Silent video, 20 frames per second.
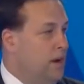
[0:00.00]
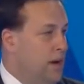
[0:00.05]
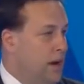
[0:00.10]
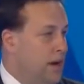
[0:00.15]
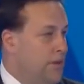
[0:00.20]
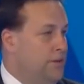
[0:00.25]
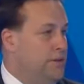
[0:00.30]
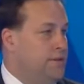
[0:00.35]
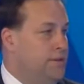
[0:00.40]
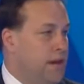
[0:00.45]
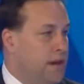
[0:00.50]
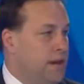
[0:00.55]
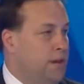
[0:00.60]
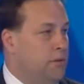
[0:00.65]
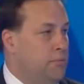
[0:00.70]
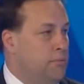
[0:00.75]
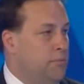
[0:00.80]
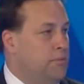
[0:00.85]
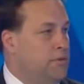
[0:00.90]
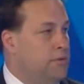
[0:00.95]
and the
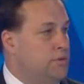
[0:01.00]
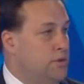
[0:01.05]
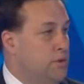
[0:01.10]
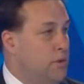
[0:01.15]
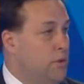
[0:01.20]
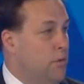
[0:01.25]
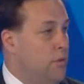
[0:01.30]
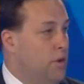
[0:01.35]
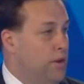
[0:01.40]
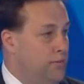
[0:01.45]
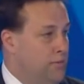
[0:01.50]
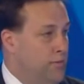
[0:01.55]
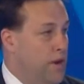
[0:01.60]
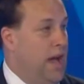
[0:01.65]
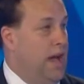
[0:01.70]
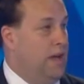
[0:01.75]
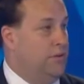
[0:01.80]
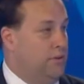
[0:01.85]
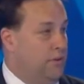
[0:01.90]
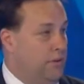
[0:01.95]
second to
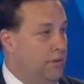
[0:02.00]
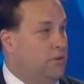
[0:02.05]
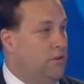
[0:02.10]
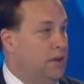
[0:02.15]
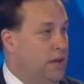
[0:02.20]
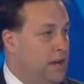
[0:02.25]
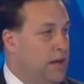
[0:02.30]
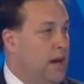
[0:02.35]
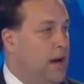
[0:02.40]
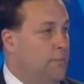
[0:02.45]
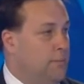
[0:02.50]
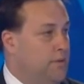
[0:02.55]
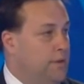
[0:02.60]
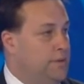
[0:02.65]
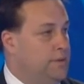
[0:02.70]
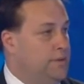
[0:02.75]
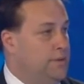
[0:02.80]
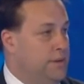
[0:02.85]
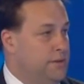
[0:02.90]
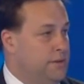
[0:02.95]
advance and clean up
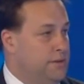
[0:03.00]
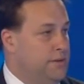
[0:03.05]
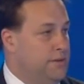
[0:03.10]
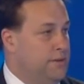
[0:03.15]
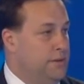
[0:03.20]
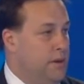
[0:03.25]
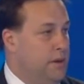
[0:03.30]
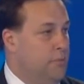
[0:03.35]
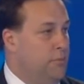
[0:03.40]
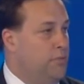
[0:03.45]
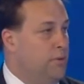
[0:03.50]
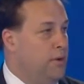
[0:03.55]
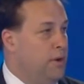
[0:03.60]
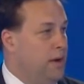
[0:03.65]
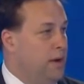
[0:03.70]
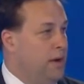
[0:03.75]
the citizenship